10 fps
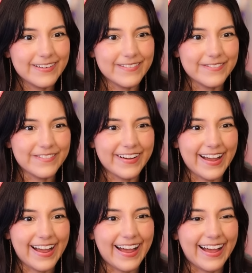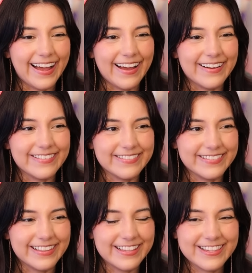
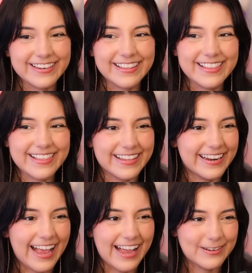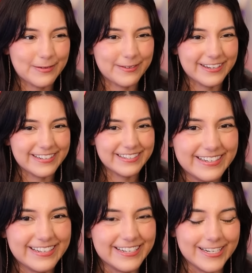Wow. Like she didn't see it happen.
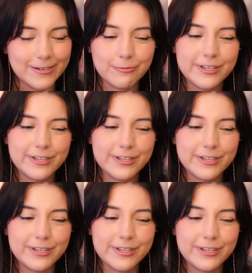Here we